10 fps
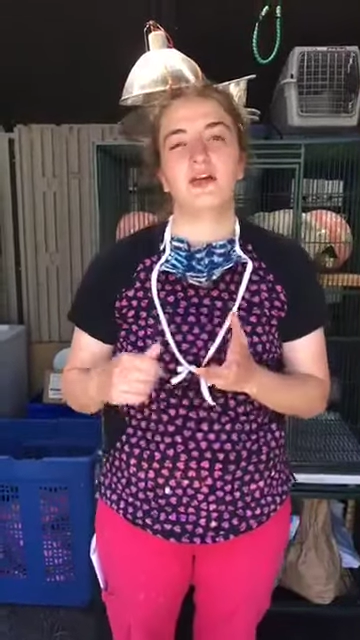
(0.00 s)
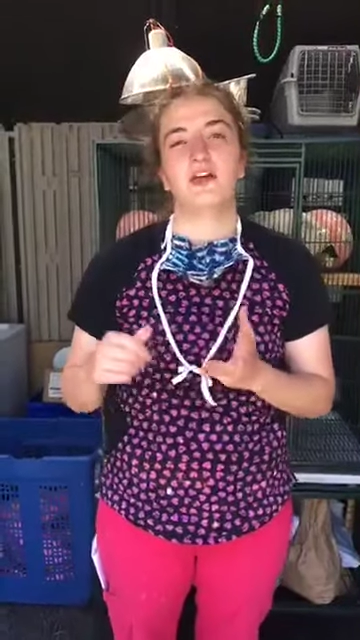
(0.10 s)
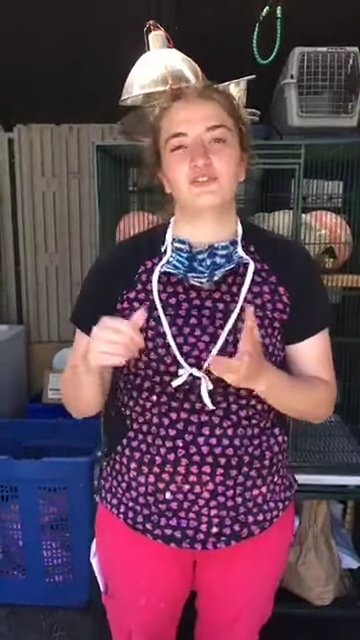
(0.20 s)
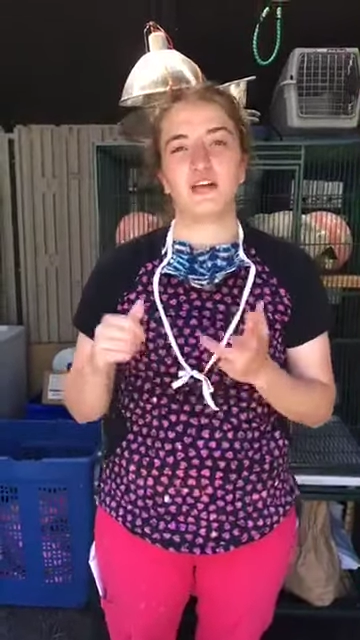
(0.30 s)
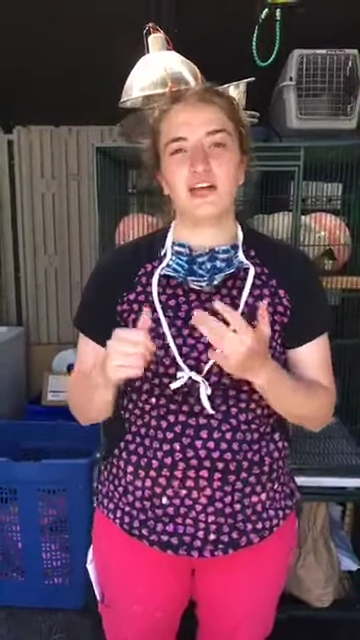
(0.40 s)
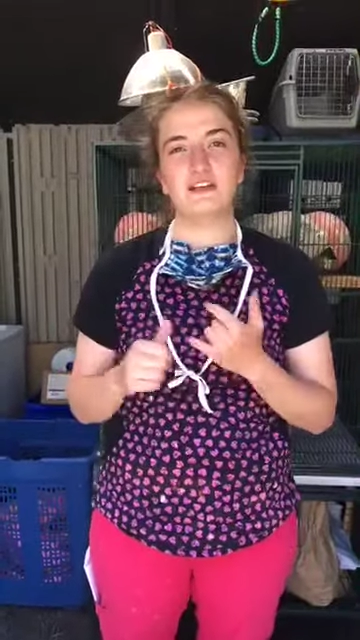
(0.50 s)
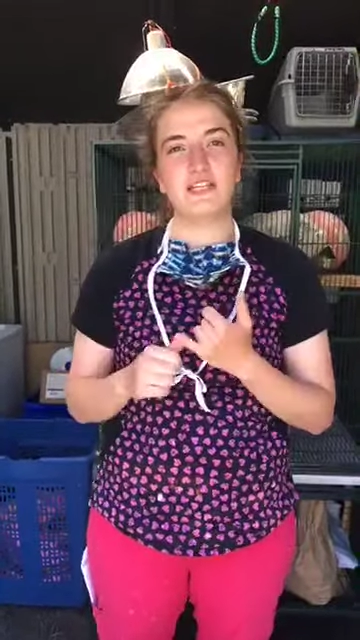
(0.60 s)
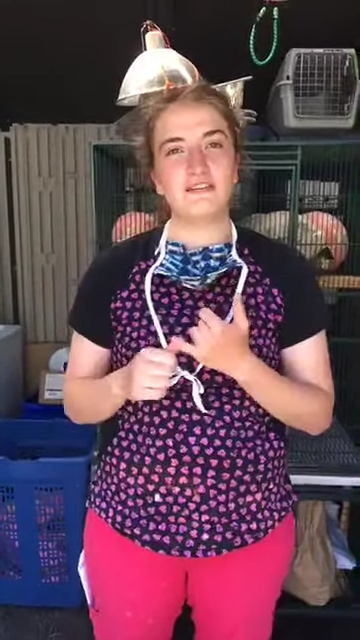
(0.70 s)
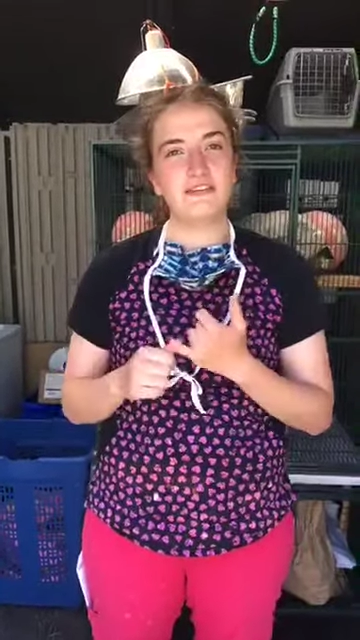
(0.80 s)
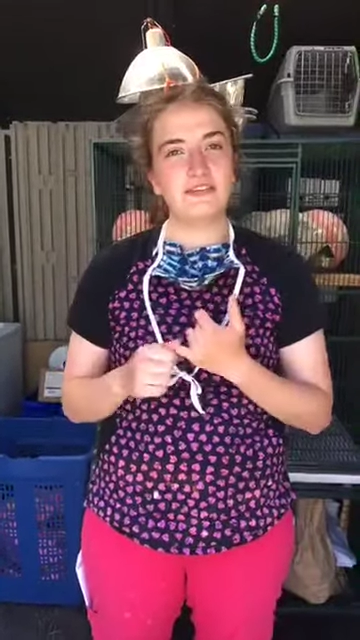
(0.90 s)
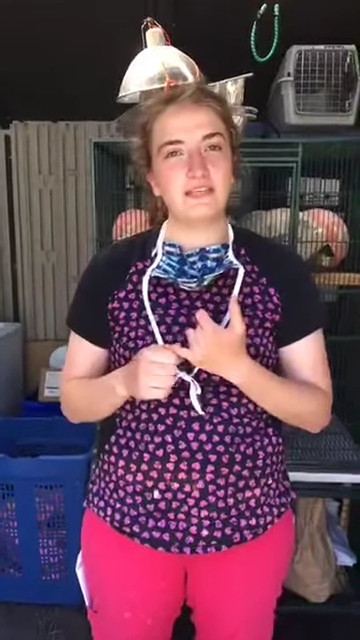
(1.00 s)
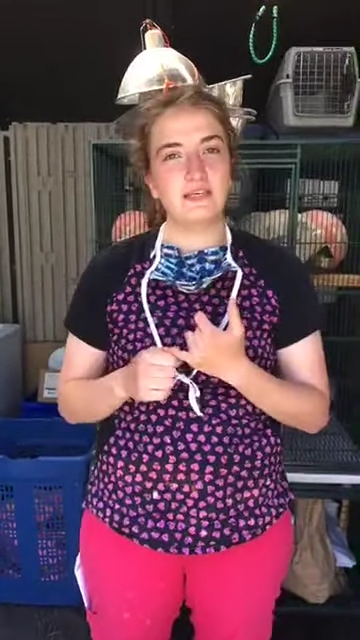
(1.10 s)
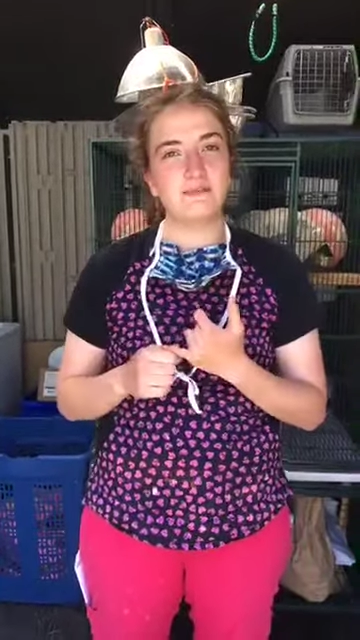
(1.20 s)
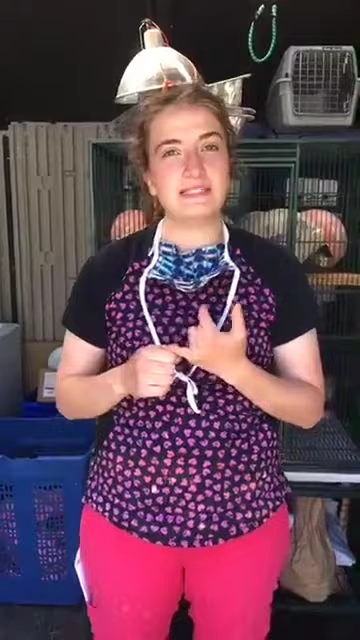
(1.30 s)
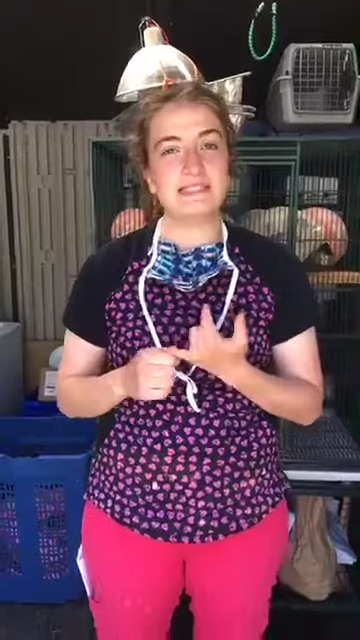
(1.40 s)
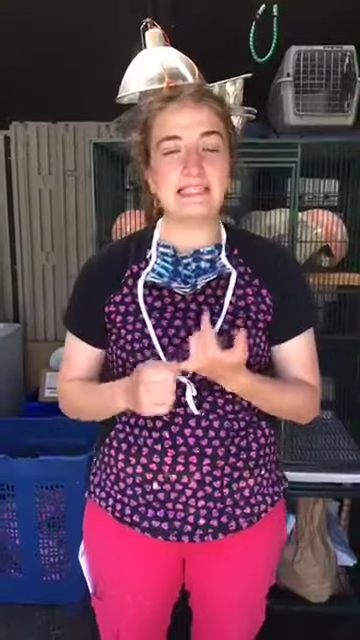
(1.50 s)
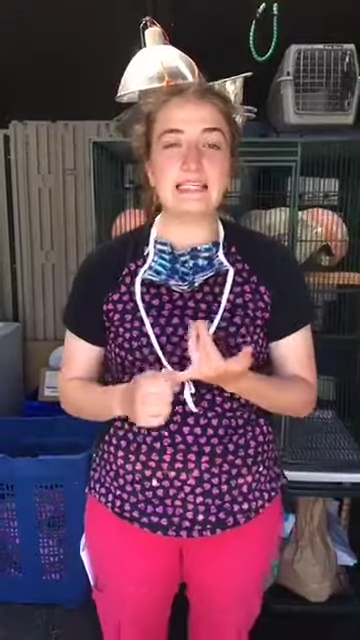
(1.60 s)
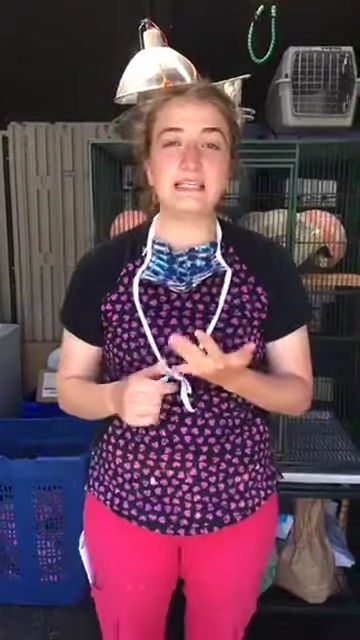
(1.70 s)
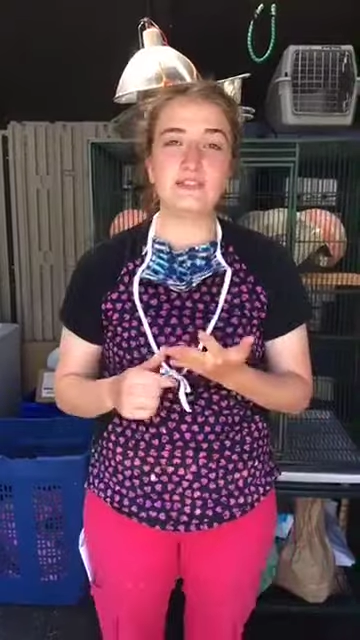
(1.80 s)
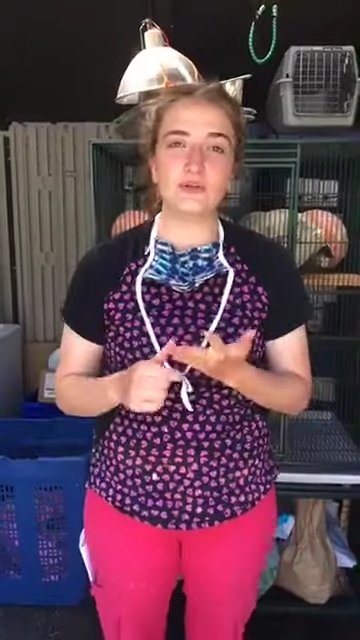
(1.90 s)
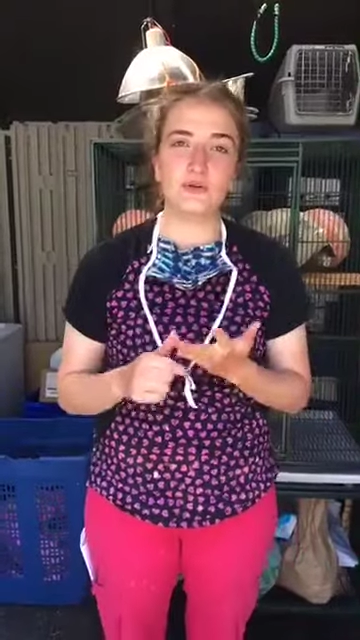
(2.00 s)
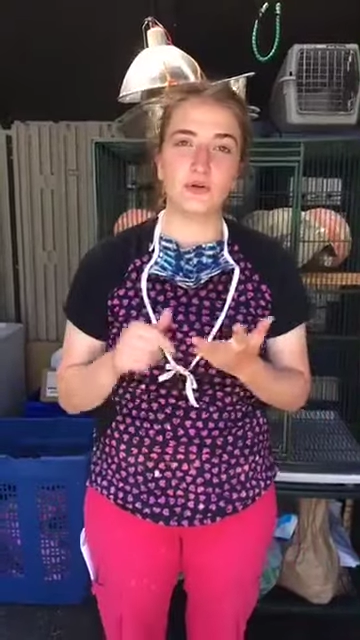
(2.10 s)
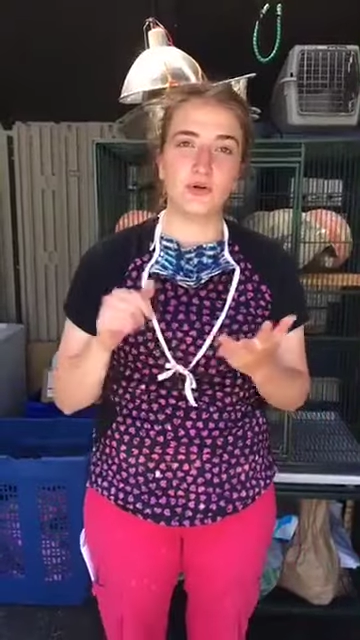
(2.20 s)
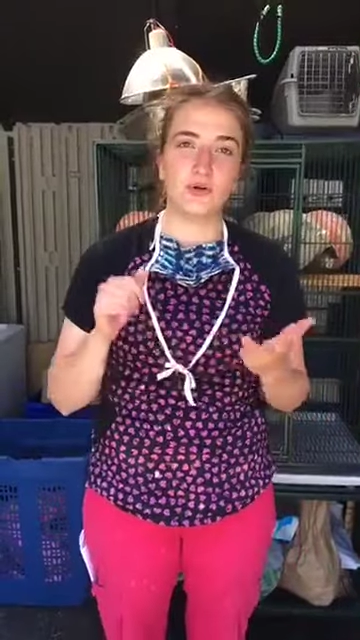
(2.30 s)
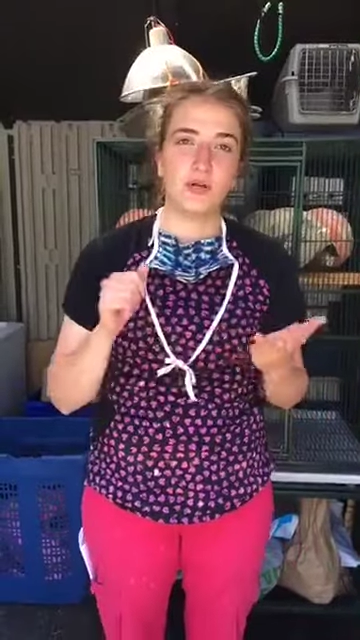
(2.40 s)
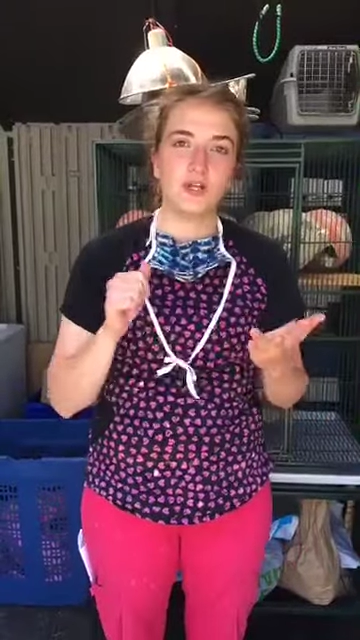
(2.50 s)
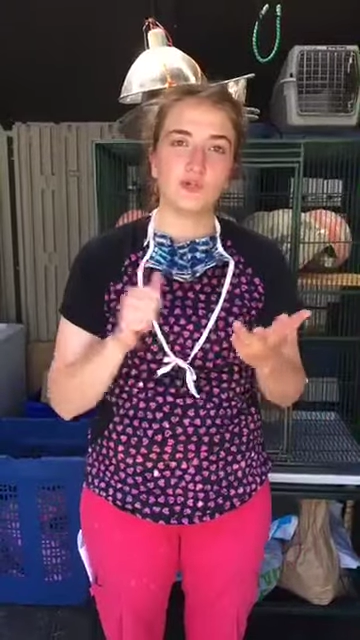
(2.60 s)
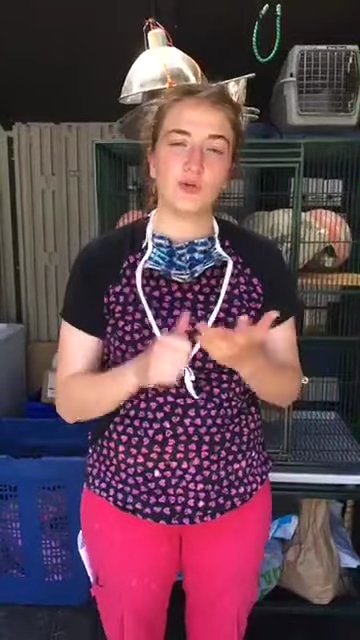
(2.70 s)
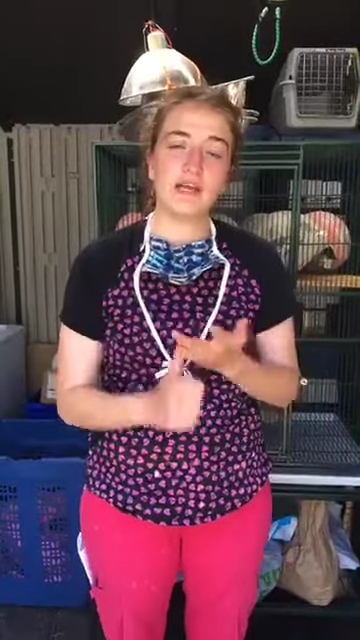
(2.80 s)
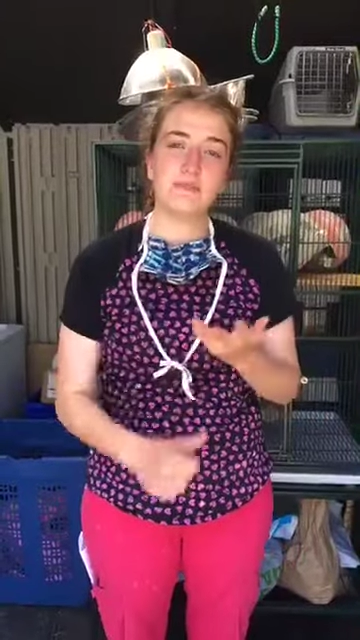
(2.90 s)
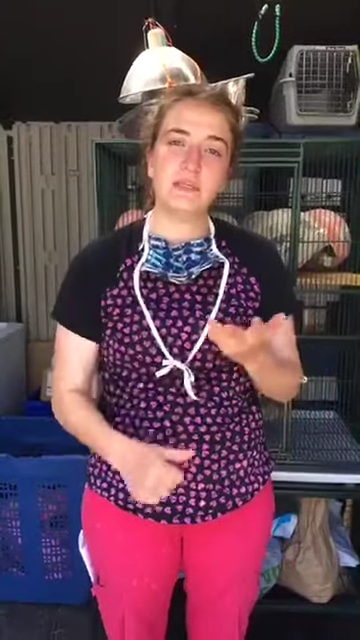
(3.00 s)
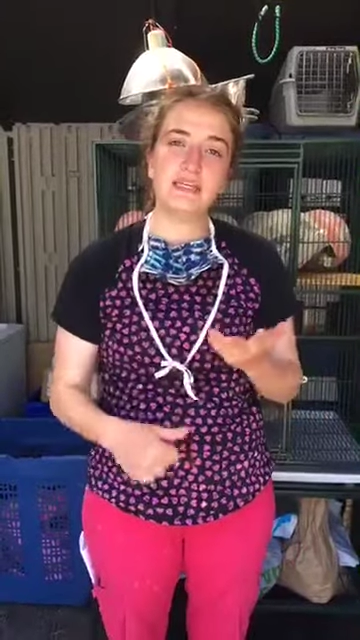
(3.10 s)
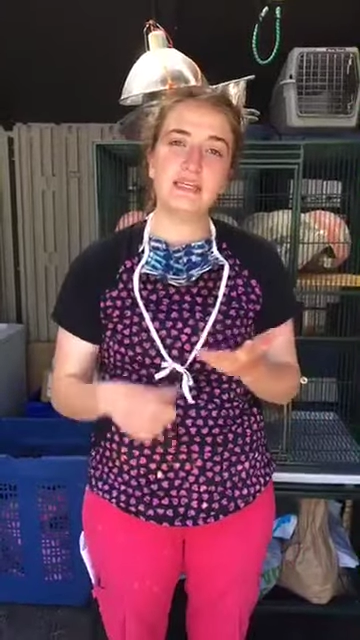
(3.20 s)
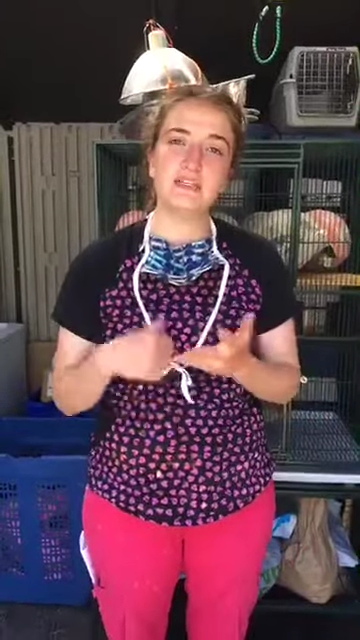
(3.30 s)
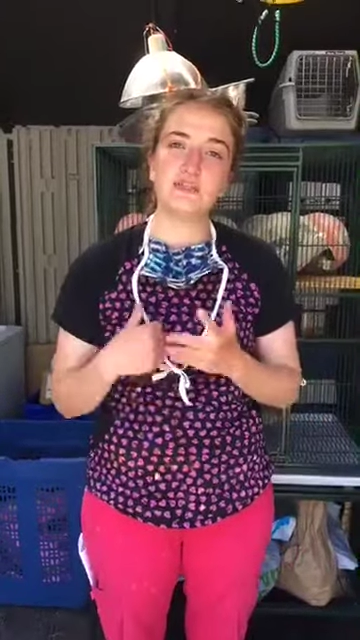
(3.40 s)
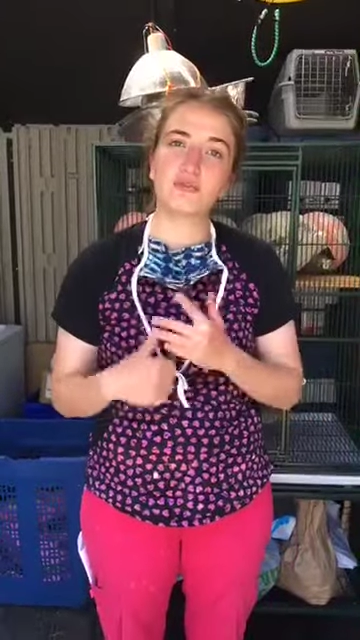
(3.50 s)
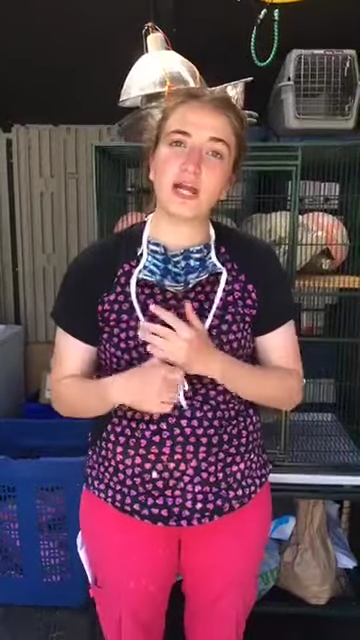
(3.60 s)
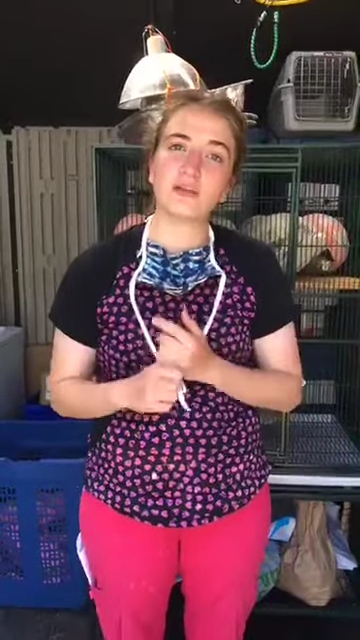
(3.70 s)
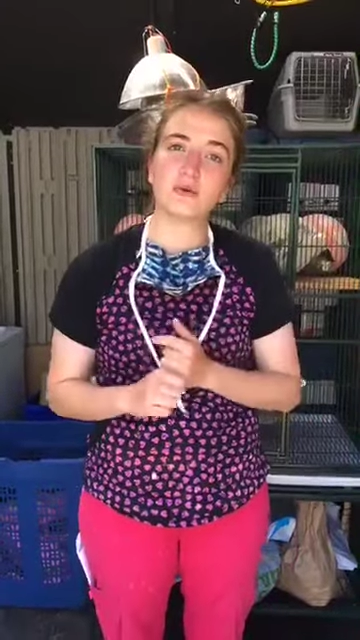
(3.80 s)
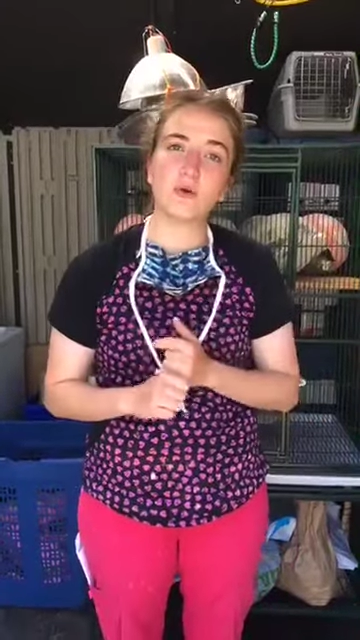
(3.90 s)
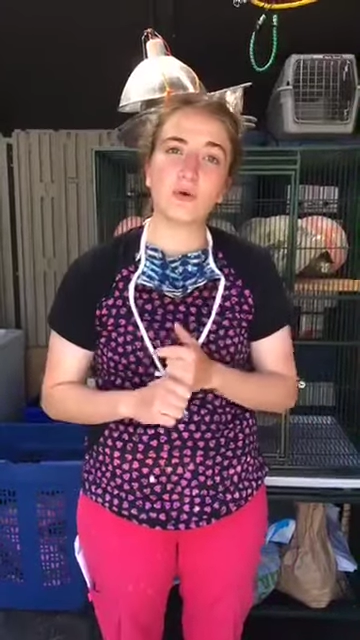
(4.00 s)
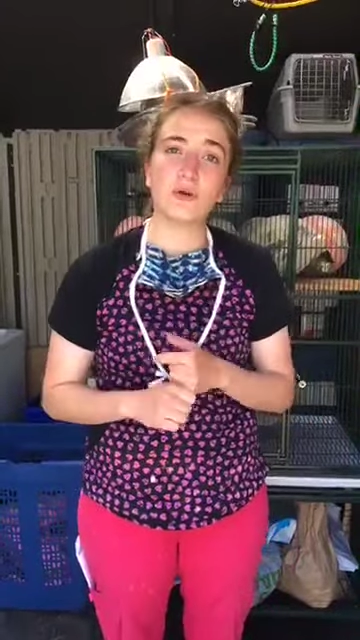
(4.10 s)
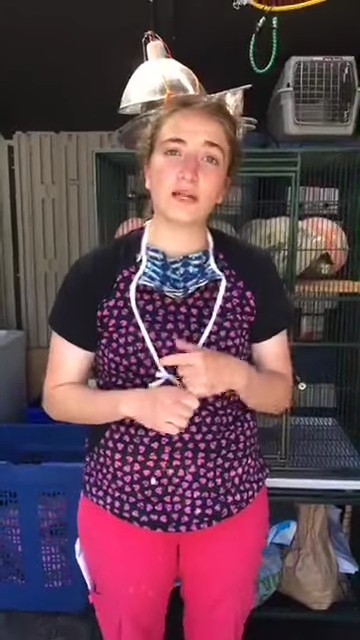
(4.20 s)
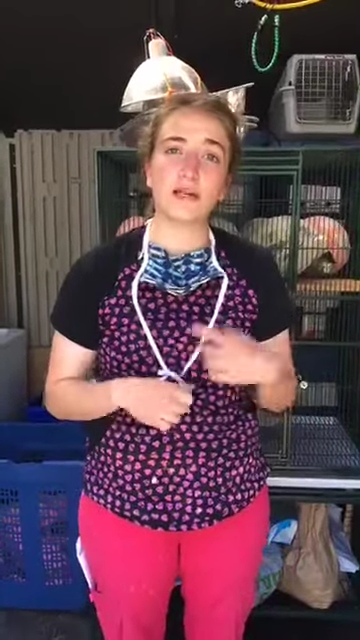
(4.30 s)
try giving them seeds or dried peas, cracked corn,